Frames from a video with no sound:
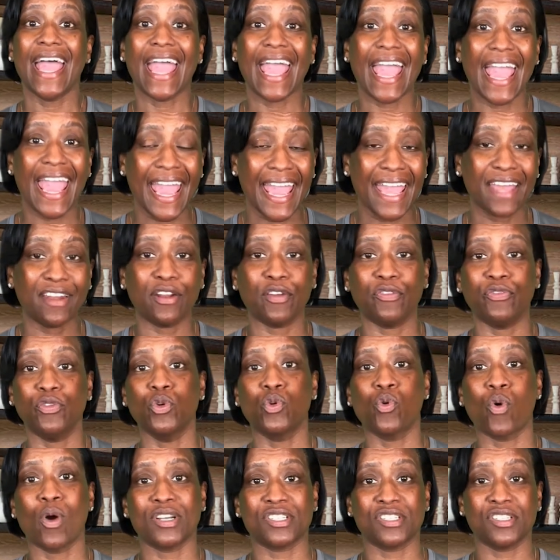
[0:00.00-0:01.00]
and a few
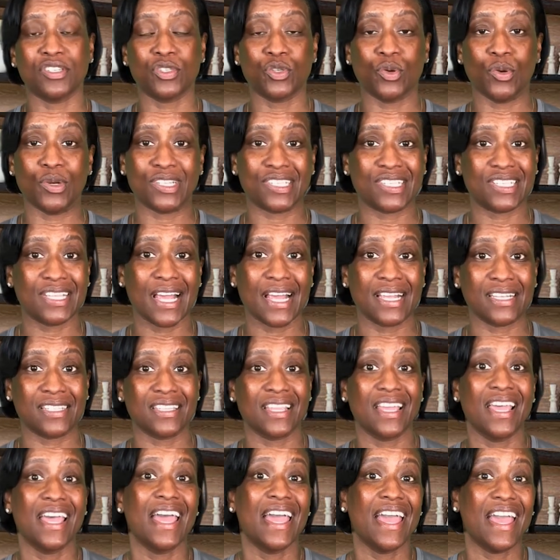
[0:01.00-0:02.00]
questions to assess
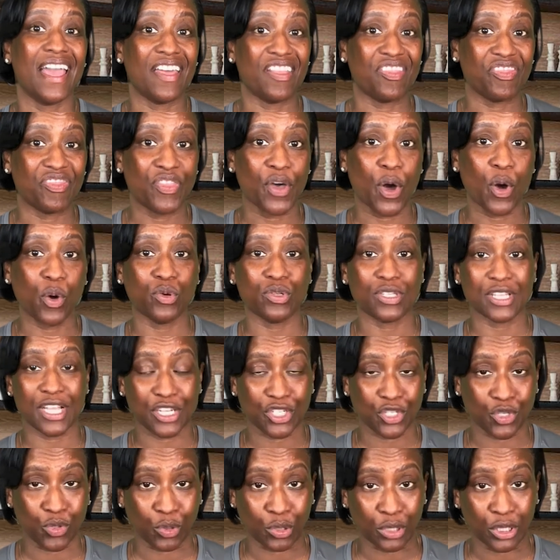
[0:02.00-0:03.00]
in those that
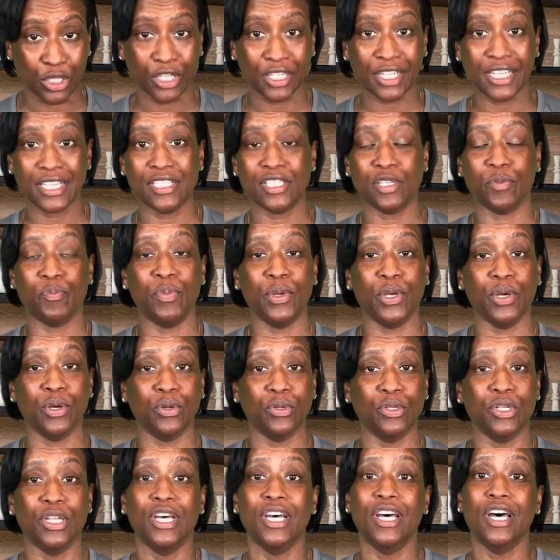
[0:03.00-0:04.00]
you're looking to
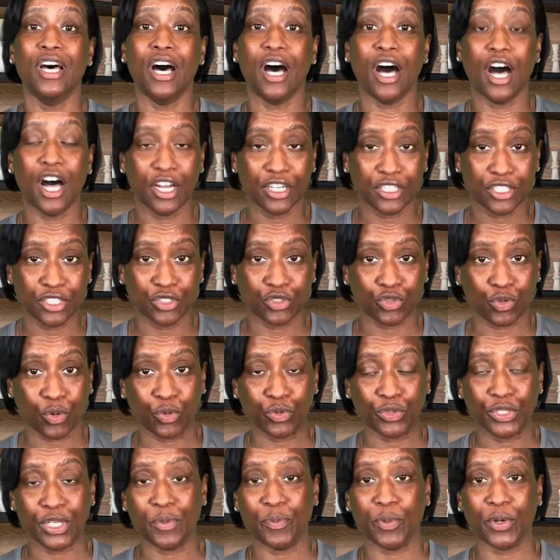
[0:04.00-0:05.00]
build uncontrolled,
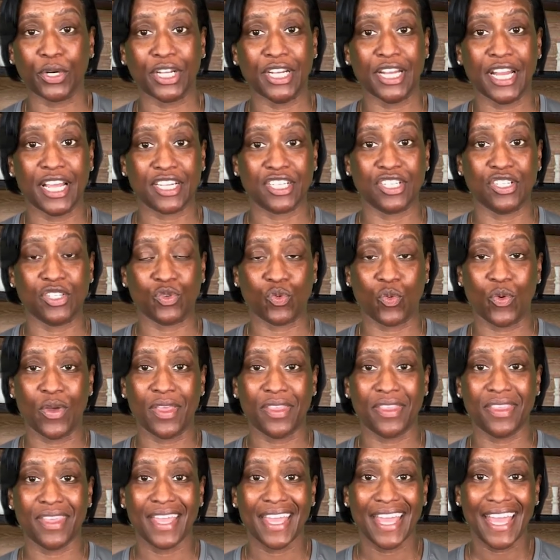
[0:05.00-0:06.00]
deeper connections with.
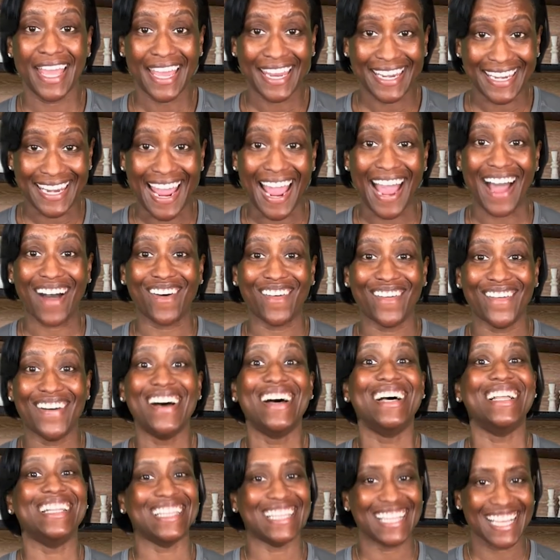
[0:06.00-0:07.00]
Now,
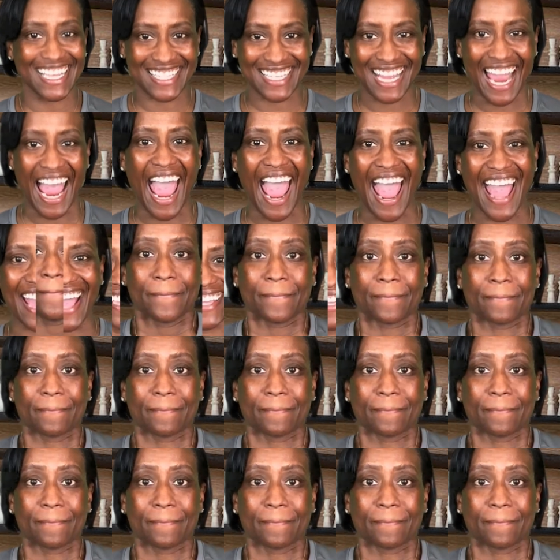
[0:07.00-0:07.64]
let's hack.